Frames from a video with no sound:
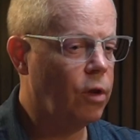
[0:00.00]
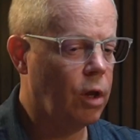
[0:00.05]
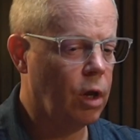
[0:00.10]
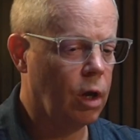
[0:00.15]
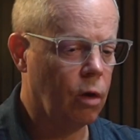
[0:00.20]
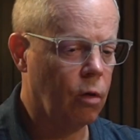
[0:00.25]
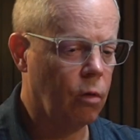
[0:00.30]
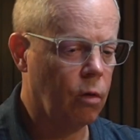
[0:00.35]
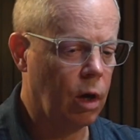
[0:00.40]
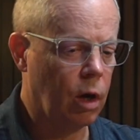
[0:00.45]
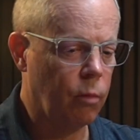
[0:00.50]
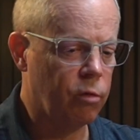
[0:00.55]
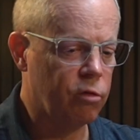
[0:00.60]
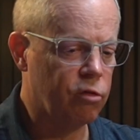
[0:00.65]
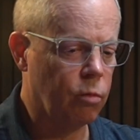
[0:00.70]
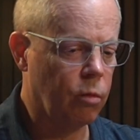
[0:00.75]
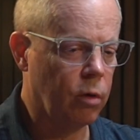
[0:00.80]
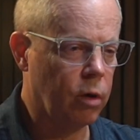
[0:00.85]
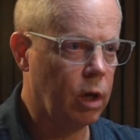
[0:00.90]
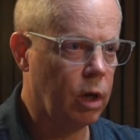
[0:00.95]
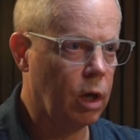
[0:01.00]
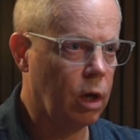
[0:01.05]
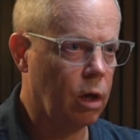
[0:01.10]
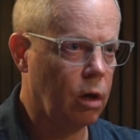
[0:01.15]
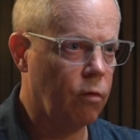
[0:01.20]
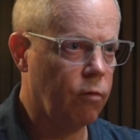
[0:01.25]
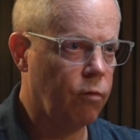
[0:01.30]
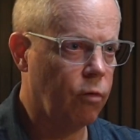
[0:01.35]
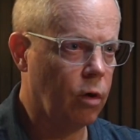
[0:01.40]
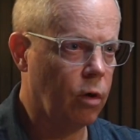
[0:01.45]
ago, I was working on
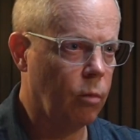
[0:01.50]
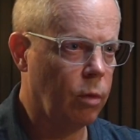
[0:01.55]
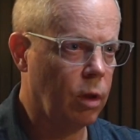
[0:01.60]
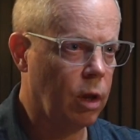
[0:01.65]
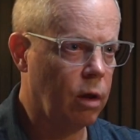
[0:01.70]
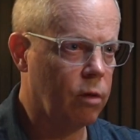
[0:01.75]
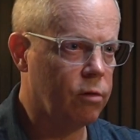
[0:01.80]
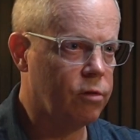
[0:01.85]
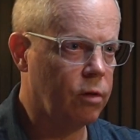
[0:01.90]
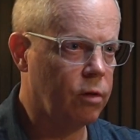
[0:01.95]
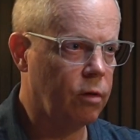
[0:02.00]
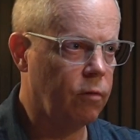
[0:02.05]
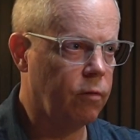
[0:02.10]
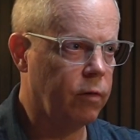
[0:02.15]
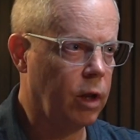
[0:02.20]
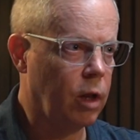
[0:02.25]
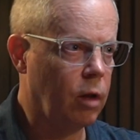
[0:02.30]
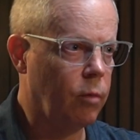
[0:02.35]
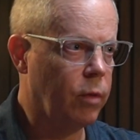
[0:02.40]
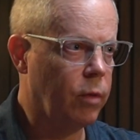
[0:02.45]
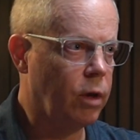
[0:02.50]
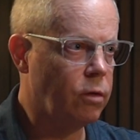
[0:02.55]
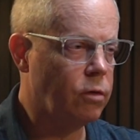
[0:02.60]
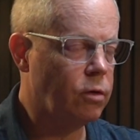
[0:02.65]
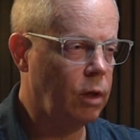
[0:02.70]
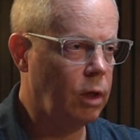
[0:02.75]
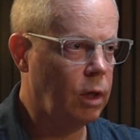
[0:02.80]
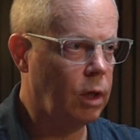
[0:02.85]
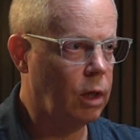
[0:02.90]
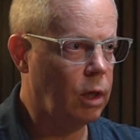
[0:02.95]
an affordable housing
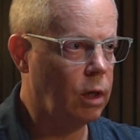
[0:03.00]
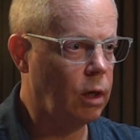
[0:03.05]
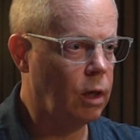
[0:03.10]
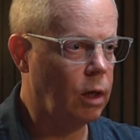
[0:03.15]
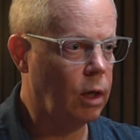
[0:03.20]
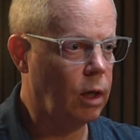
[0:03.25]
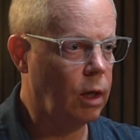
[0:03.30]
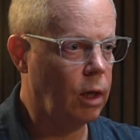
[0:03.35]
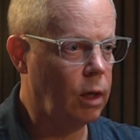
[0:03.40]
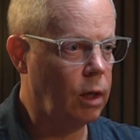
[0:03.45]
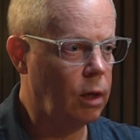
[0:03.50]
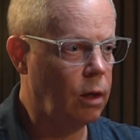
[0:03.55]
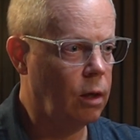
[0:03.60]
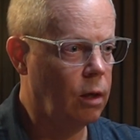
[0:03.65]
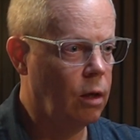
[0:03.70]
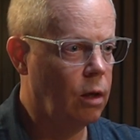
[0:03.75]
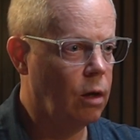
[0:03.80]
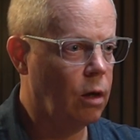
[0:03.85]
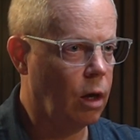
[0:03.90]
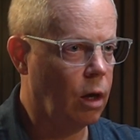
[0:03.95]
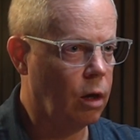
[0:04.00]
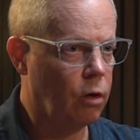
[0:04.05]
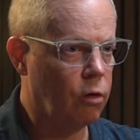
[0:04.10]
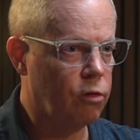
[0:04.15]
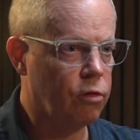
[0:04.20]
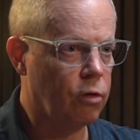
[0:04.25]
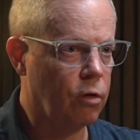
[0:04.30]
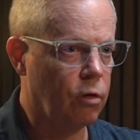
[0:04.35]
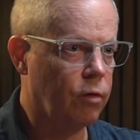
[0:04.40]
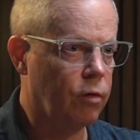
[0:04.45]
development in a
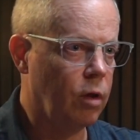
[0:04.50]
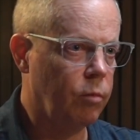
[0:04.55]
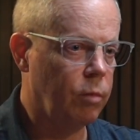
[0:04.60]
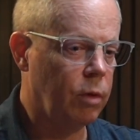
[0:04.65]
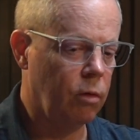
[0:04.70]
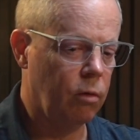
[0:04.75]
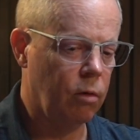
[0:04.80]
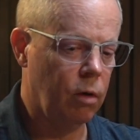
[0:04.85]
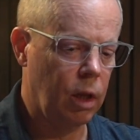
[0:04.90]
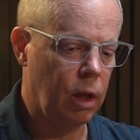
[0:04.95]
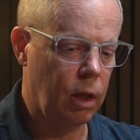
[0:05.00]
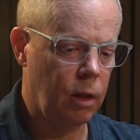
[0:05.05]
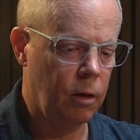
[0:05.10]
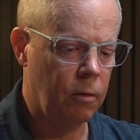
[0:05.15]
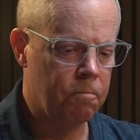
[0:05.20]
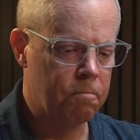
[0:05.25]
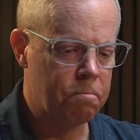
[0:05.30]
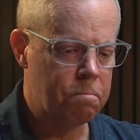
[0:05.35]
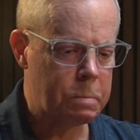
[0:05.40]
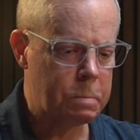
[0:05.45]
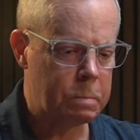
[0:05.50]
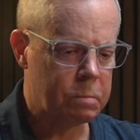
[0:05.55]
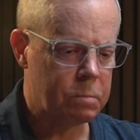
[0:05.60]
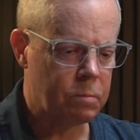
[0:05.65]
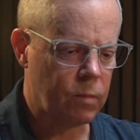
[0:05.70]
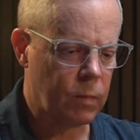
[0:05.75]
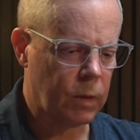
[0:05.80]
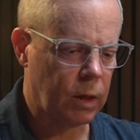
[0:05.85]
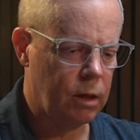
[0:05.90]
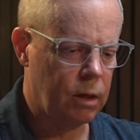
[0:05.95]
underserved community,
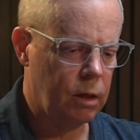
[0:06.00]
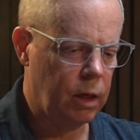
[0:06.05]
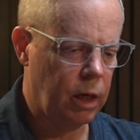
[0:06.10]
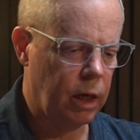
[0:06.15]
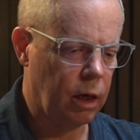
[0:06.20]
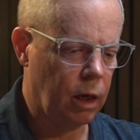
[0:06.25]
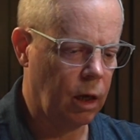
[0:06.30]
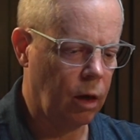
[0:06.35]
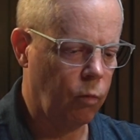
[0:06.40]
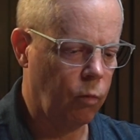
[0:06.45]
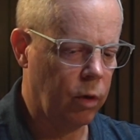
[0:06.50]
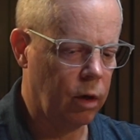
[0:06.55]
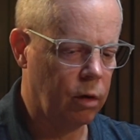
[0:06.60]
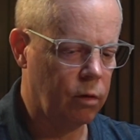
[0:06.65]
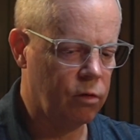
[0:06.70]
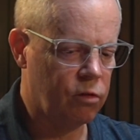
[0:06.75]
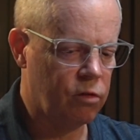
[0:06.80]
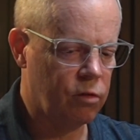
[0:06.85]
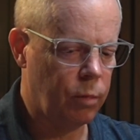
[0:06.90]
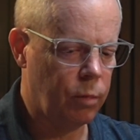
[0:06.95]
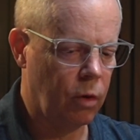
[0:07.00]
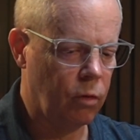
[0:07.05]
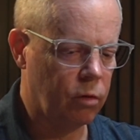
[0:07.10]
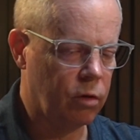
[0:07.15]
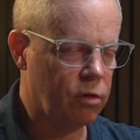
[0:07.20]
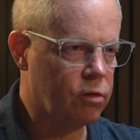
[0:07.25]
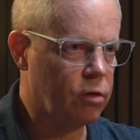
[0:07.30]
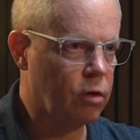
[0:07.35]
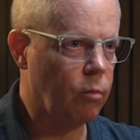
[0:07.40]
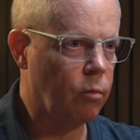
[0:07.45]
and I went and spoke
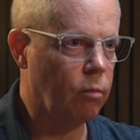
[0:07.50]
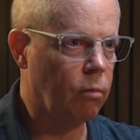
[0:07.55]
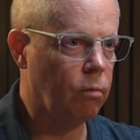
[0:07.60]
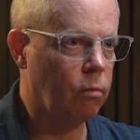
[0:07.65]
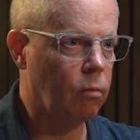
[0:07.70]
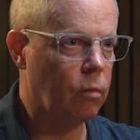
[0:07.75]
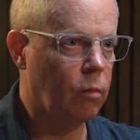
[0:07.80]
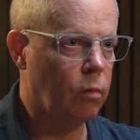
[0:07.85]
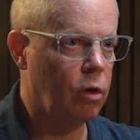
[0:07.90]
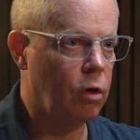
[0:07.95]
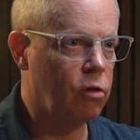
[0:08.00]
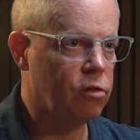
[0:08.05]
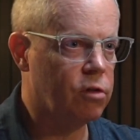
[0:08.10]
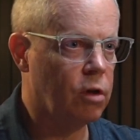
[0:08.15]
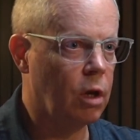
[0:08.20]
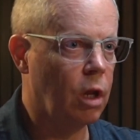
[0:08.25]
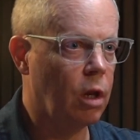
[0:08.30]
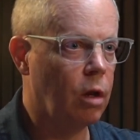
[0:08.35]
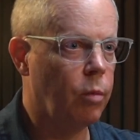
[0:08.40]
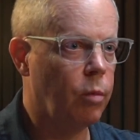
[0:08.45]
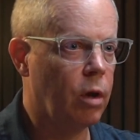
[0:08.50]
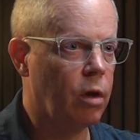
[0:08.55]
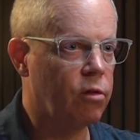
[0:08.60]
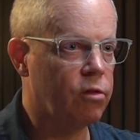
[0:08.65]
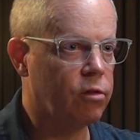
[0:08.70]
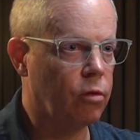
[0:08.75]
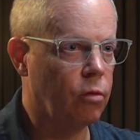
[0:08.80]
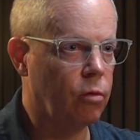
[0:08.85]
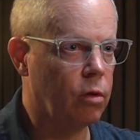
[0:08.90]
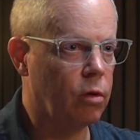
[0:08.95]
to some Houston Independent
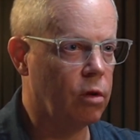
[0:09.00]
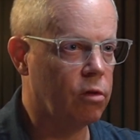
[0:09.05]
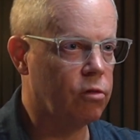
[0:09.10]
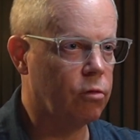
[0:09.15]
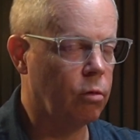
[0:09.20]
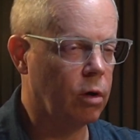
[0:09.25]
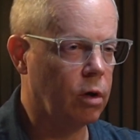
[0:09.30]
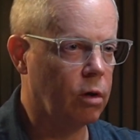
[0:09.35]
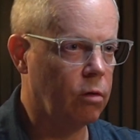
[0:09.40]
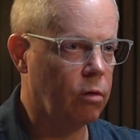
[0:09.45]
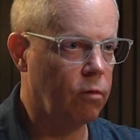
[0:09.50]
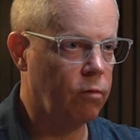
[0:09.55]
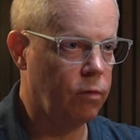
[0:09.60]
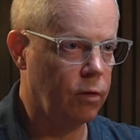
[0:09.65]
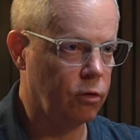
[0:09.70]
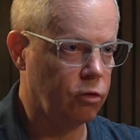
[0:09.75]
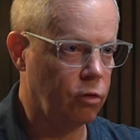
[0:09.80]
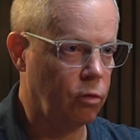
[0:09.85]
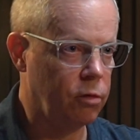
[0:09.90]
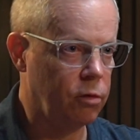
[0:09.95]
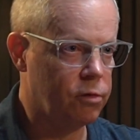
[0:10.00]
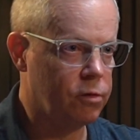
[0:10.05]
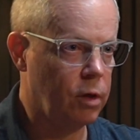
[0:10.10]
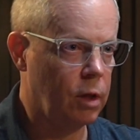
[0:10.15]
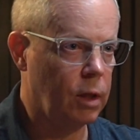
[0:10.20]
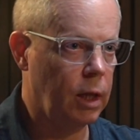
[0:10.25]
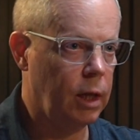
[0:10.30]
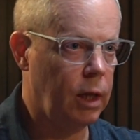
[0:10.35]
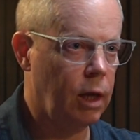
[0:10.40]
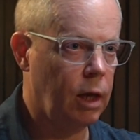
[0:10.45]
School District officials,
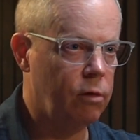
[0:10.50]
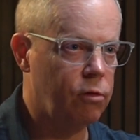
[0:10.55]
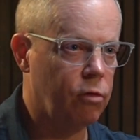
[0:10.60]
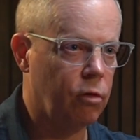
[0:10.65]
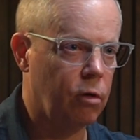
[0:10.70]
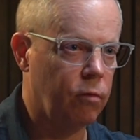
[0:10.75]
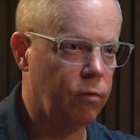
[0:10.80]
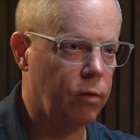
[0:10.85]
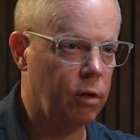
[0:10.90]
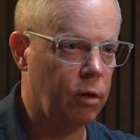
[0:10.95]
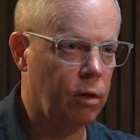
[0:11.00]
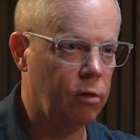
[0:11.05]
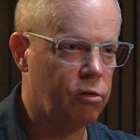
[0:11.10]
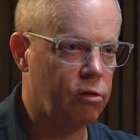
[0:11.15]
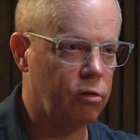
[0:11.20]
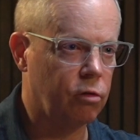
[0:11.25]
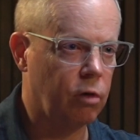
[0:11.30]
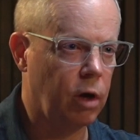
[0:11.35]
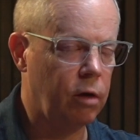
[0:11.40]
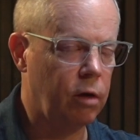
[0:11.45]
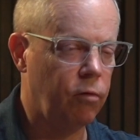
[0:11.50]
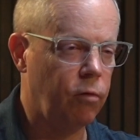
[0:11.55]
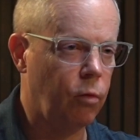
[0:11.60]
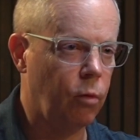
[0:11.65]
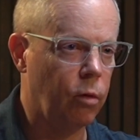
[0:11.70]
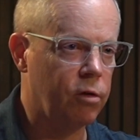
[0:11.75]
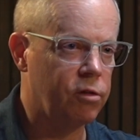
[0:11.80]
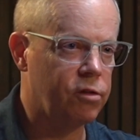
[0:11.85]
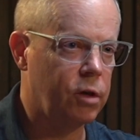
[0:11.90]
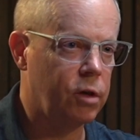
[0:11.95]
and they had sort of a strike
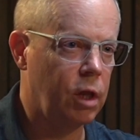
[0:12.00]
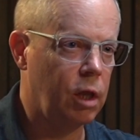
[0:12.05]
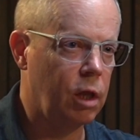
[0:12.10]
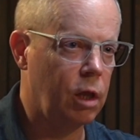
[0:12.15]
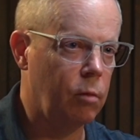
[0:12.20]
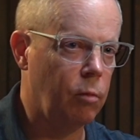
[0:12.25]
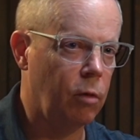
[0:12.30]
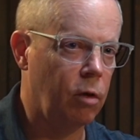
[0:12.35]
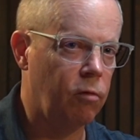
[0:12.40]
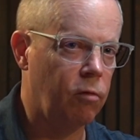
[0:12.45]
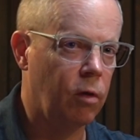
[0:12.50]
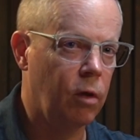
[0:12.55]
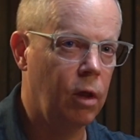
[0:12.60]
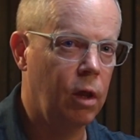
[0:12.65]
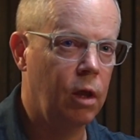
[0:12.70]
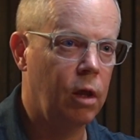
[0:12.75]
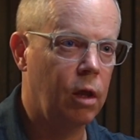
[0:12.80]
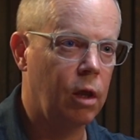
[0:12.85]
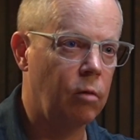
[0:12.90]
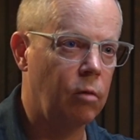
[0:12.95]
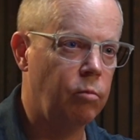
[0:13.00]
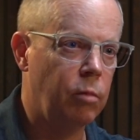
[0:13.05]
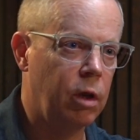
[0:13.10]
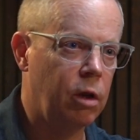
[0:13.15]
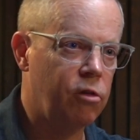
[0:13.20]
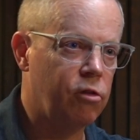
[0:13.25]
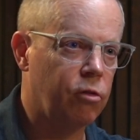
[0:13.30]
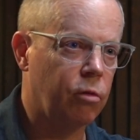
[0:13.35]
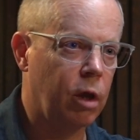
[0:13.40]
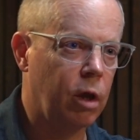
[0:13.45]
force team of
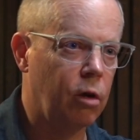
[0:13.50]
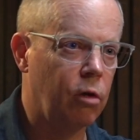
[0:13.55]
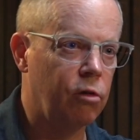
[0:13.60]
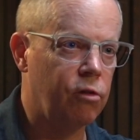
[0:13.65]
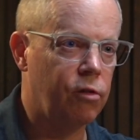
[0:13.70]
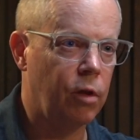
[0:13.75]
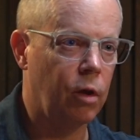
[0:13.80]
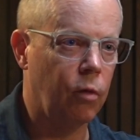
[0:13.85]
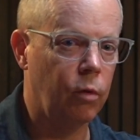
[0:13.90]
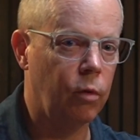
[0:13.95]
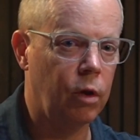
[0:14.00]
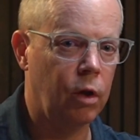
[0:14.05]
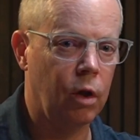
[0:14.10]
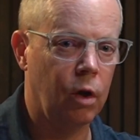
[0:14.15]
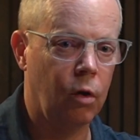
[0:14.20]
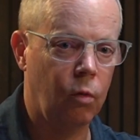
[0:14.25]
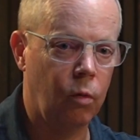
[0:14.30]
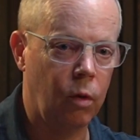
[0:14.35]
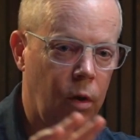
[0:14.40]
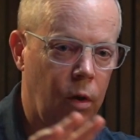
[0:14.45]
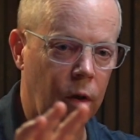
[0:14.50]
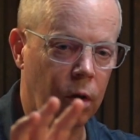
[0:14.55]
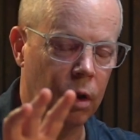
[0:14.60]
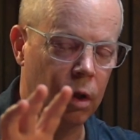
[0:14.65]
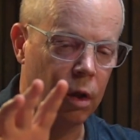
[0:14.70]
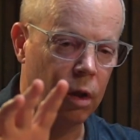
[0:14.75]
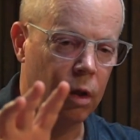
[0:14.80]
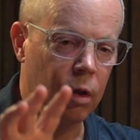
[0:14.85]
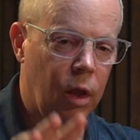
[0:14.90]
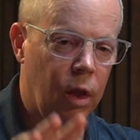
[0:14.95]
administrators that would go and
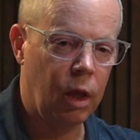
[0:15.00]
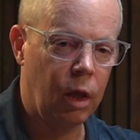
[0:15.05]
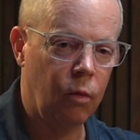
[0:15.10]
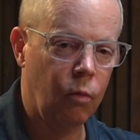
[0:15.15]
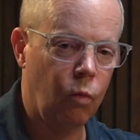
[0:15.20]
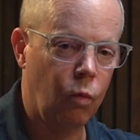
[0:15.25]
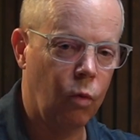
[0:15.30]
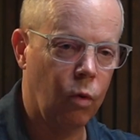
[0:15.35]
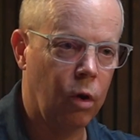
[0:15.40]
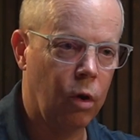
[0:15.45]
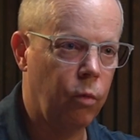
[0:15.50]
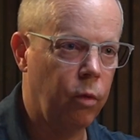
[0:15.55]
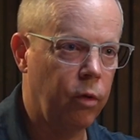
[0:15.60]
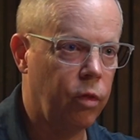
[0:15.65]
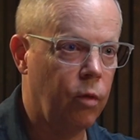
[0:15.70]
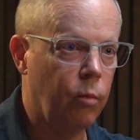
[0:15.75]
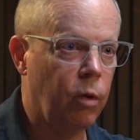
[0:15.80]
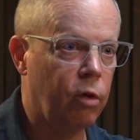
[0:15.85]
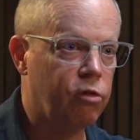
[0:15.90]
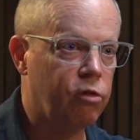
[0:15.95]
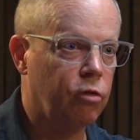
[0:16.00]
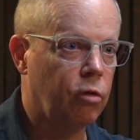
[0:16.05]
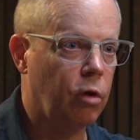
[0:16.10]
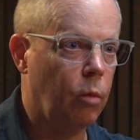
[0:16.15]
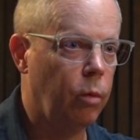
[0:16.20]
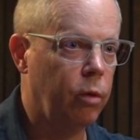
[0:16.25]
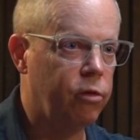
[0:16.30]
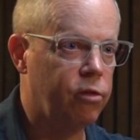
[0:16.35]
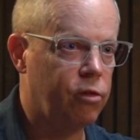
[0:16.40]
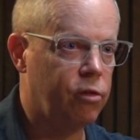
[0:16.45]
work with the most
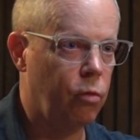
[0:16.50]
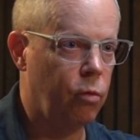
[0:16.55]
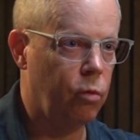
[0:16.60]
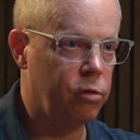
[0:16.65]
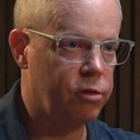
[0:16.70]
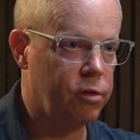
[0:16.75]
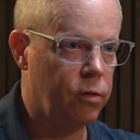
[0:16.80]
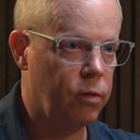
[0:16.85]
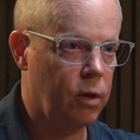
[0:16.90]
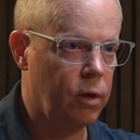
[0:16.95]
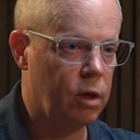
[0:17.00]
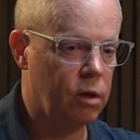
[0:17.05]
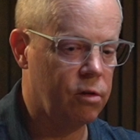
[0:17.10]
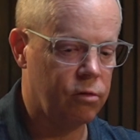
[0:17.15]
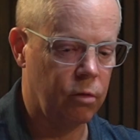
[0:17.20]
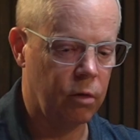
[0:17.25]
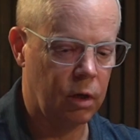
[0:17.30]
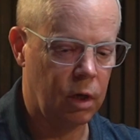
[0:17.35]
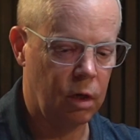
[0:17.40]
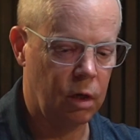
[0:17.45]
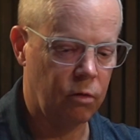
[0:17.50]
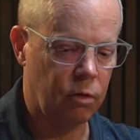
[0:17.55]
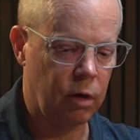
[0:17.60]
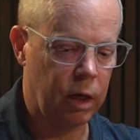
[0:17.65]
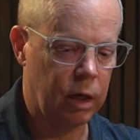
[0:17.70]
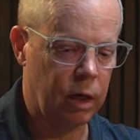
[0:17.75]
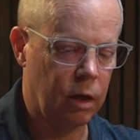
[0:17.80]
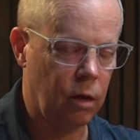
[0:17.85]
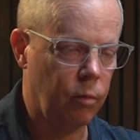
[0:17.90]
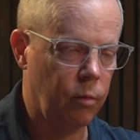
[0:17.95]
troubled schools in the district and
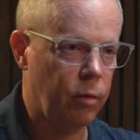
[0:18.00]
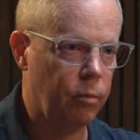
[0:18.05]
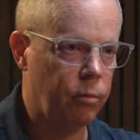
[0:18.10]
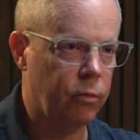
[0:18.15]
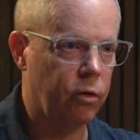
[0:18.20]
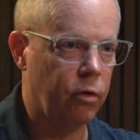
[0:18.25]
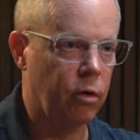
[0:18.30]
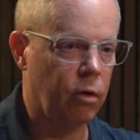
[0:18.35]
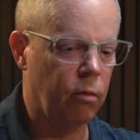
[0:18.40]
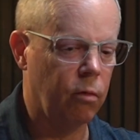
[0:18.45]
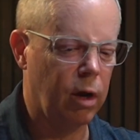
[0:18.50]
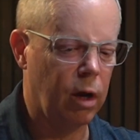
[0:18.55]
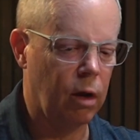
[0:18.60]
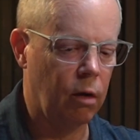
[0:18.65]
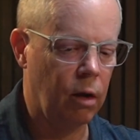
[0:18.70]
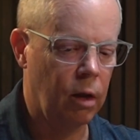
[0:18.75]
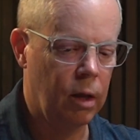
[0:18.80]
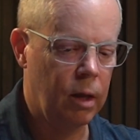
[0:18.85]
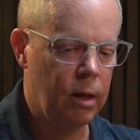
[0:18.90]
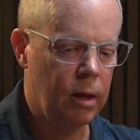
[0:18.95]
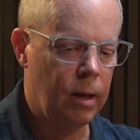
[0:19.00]
try to help them turn around.